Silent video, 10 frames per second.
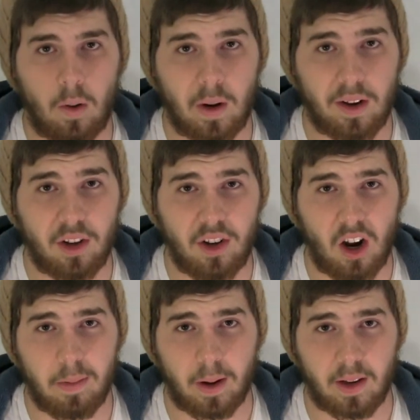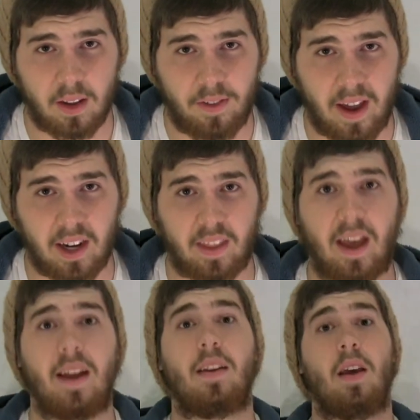what I was going to talk about is the fact
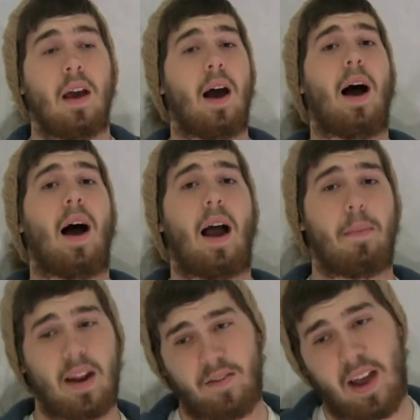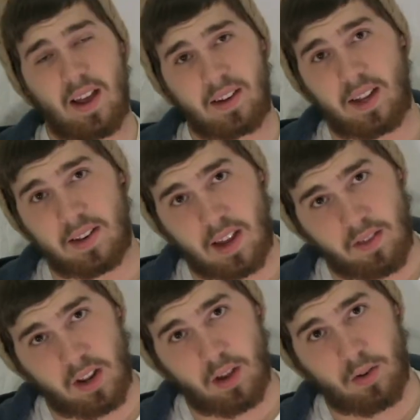that I made a Valentine's Day
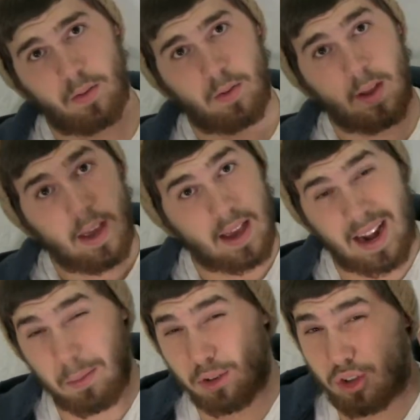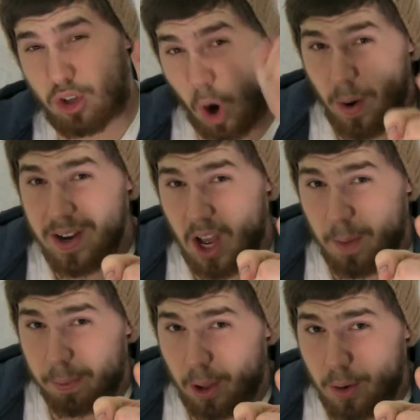video, and I was going to
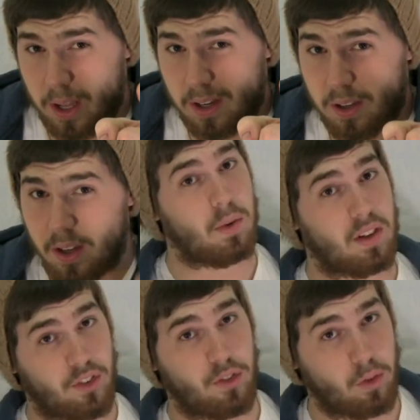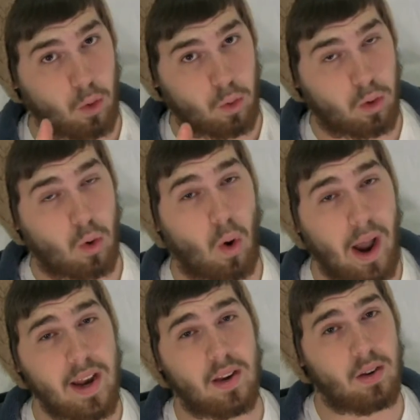upload it. It was
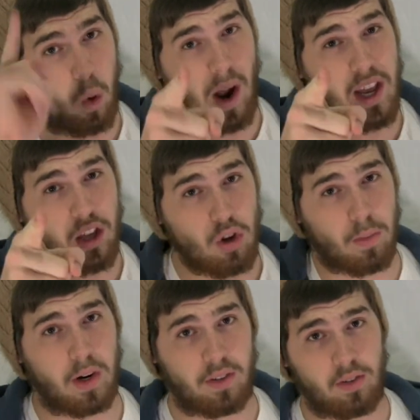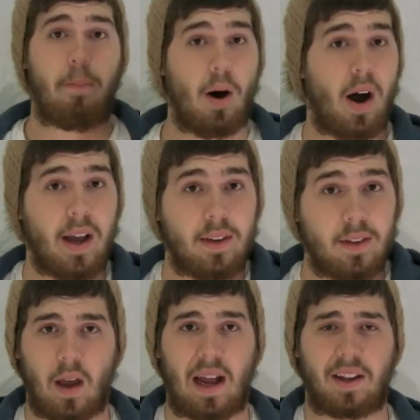quite humorous,
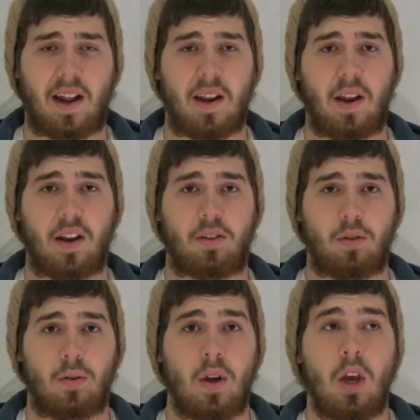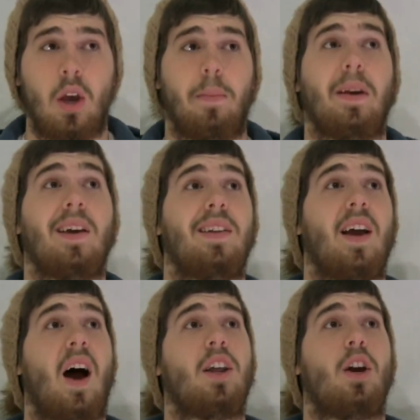but I decided not to, because
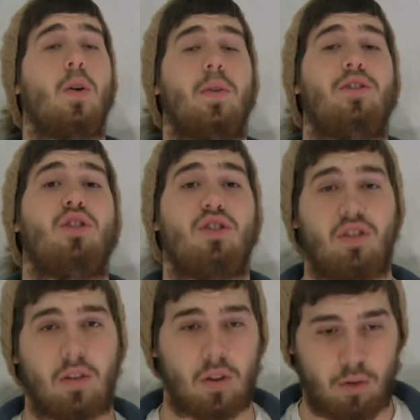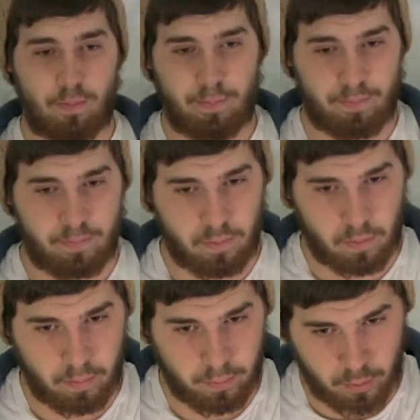the audio was
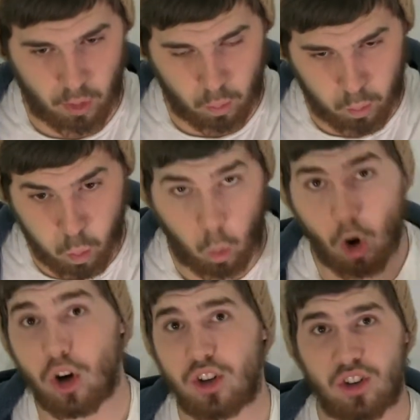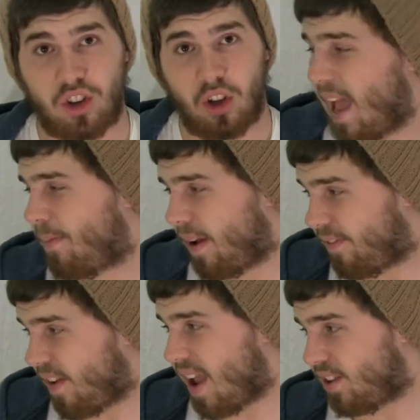just the worst. At my
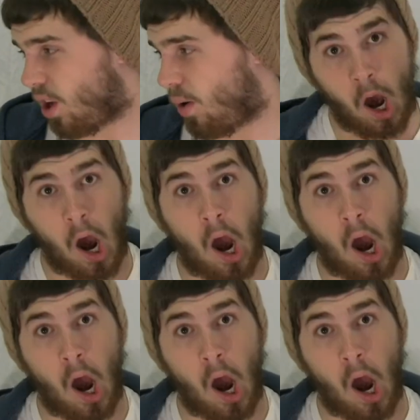fan go